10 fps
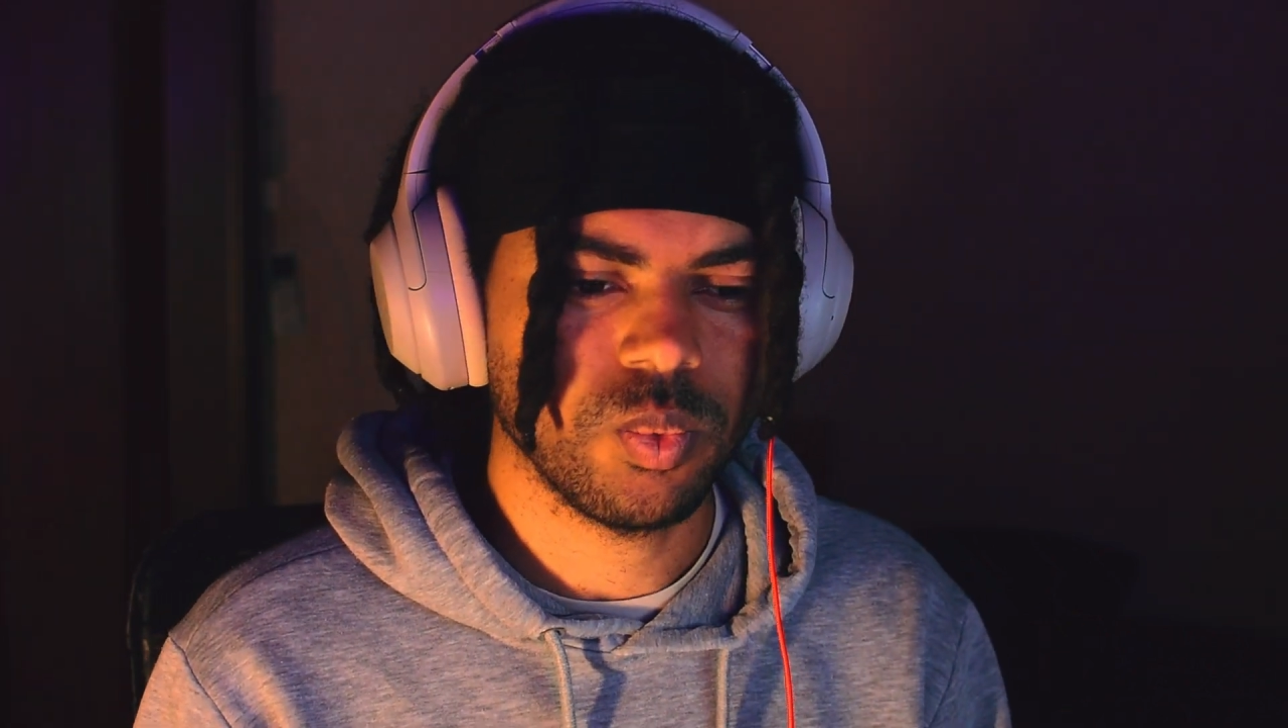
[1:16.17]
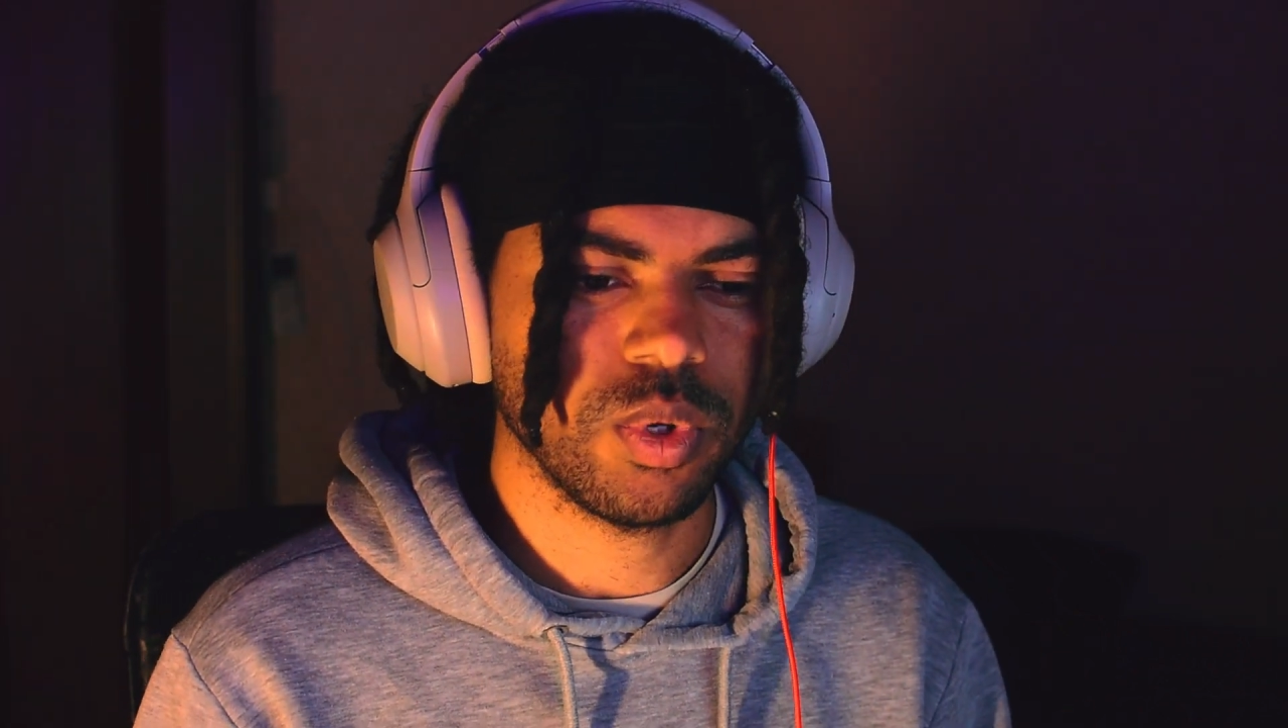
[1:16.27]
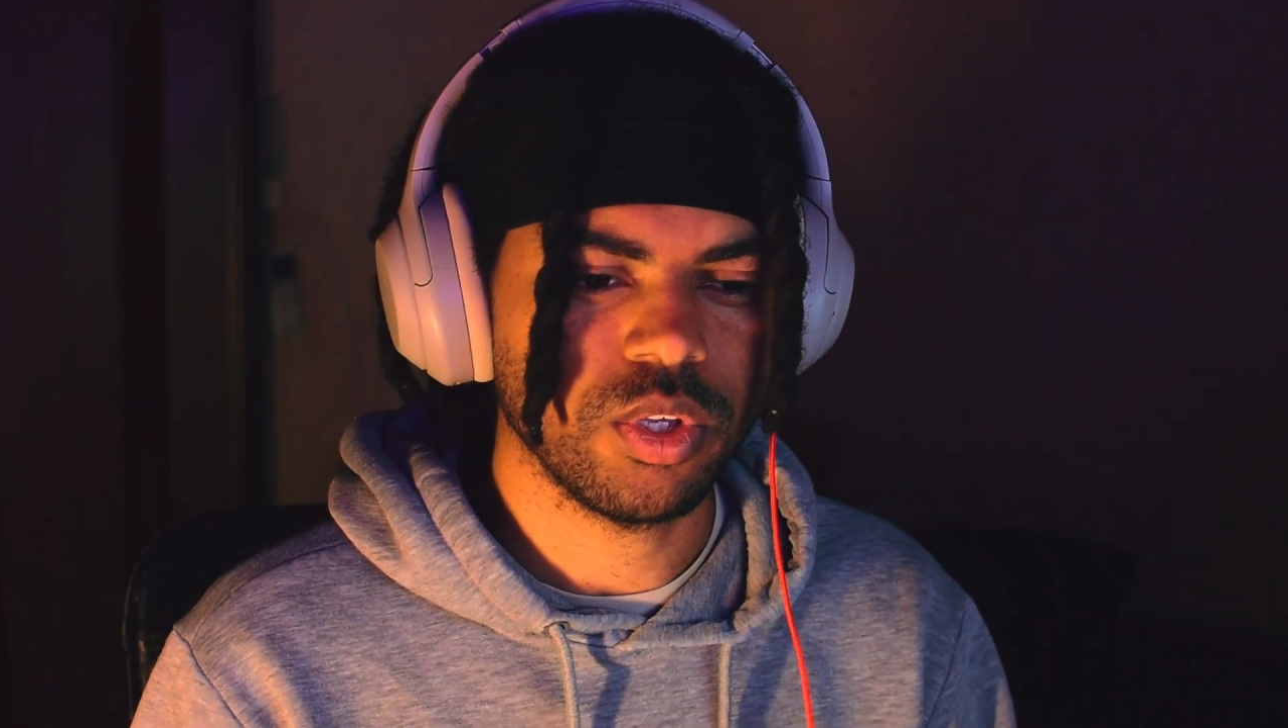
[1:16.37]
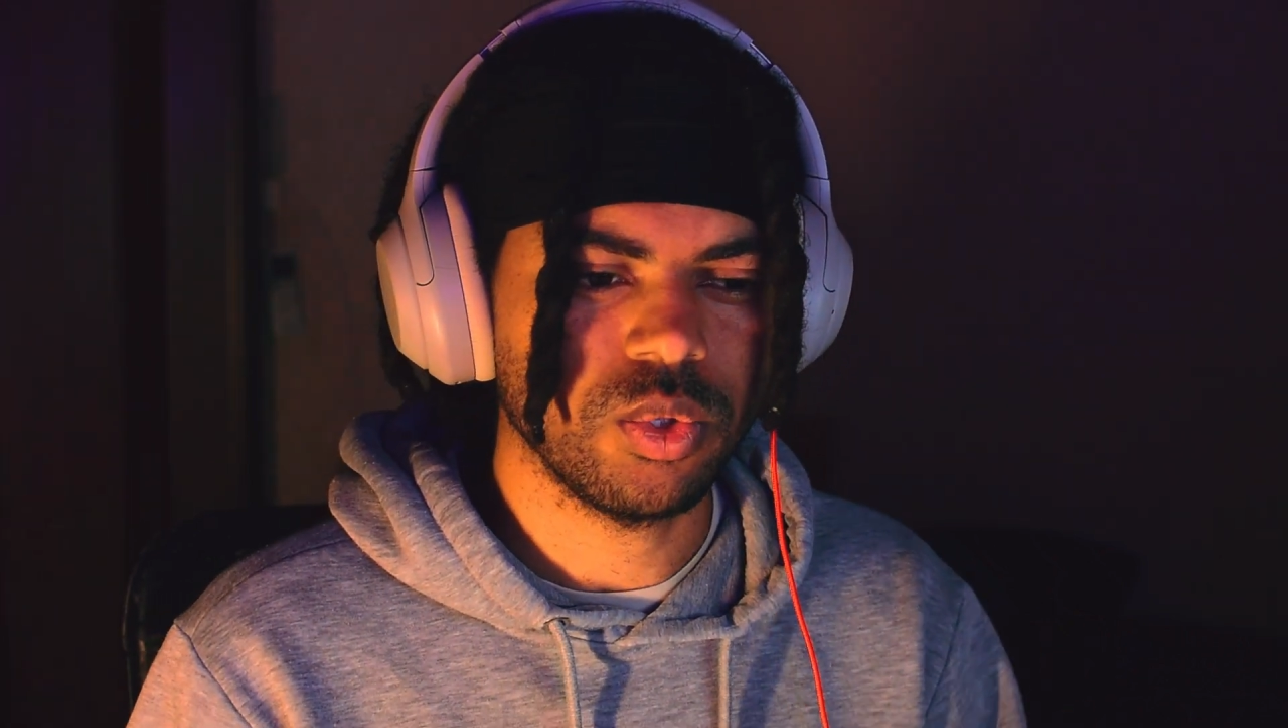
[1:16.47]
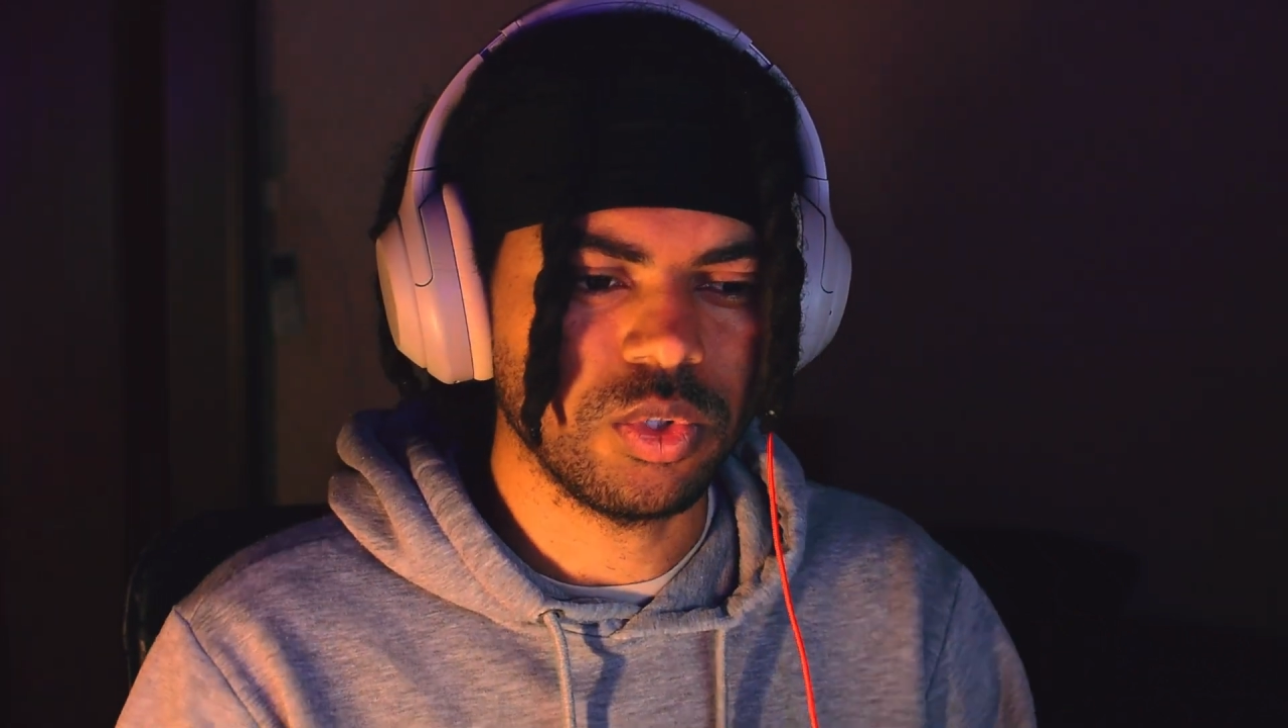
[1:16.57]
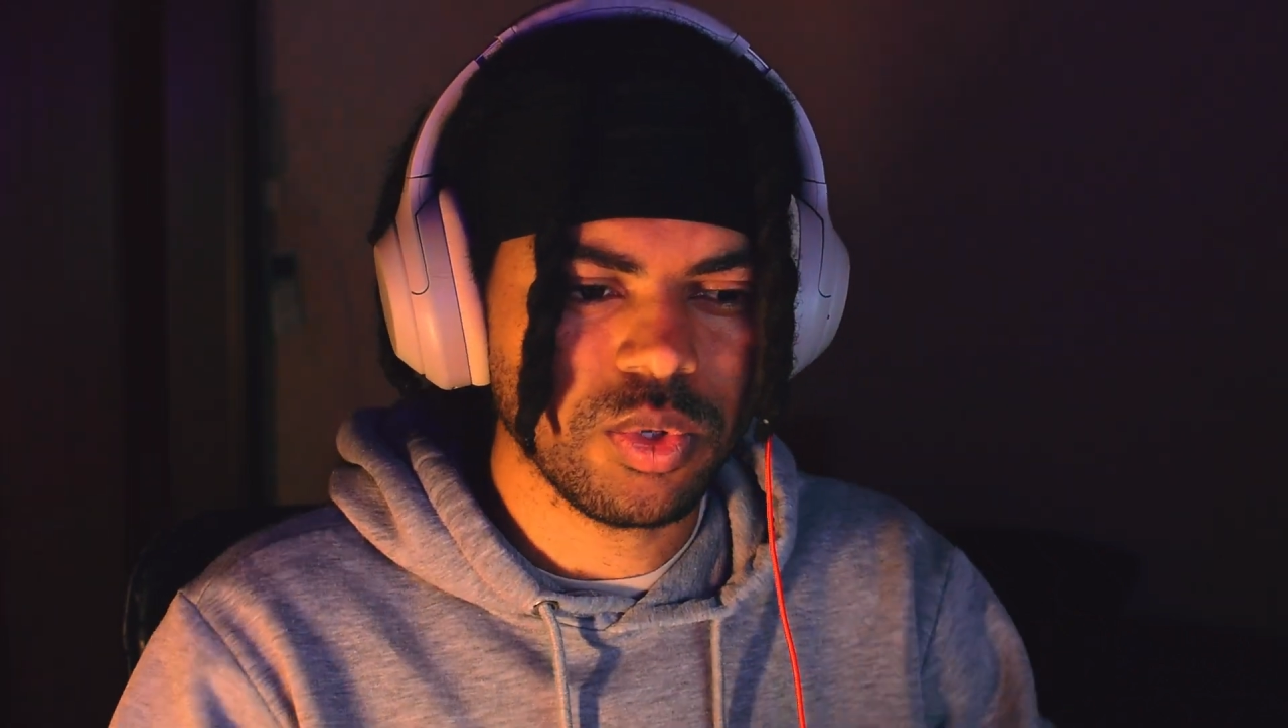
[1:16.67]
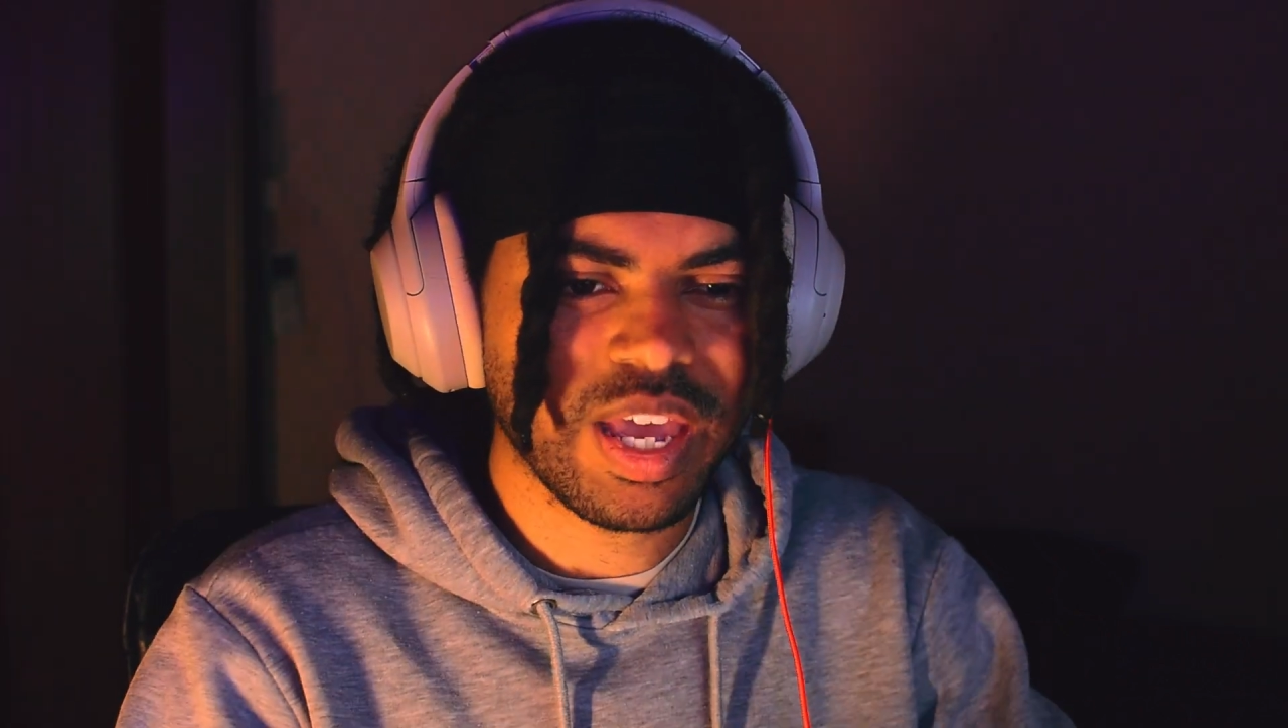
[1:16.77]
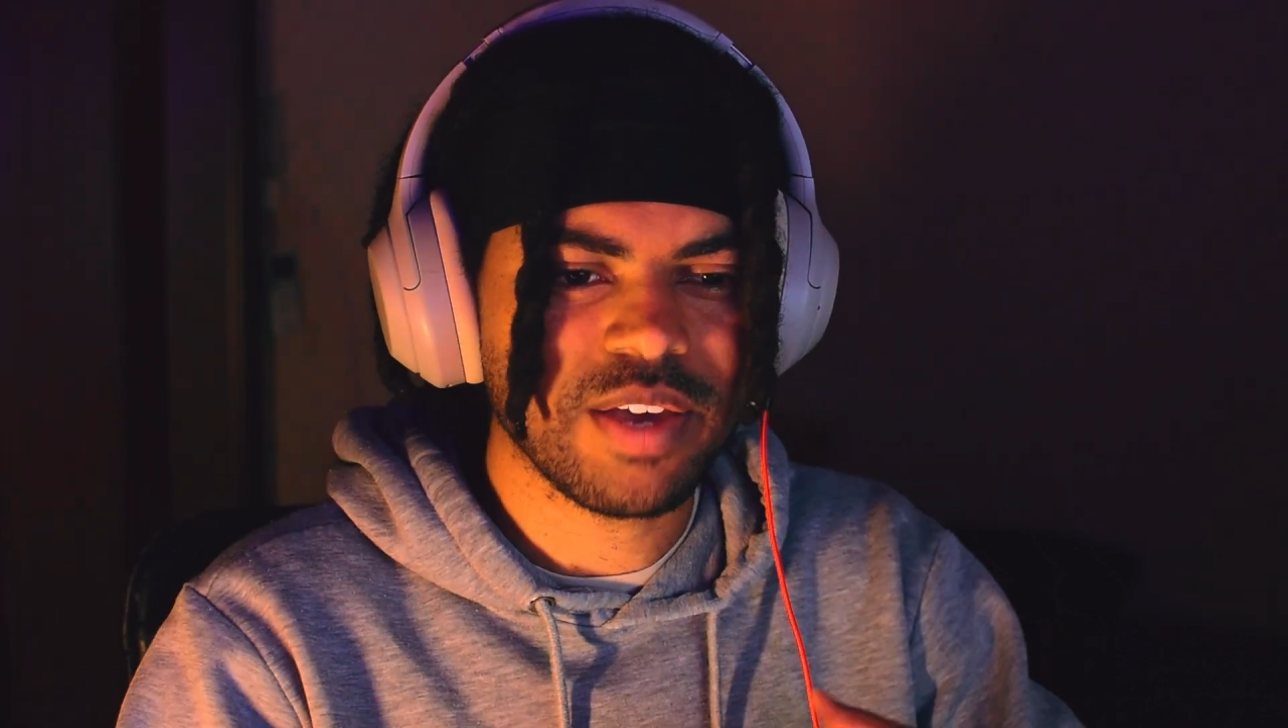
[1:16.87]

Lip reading: where you do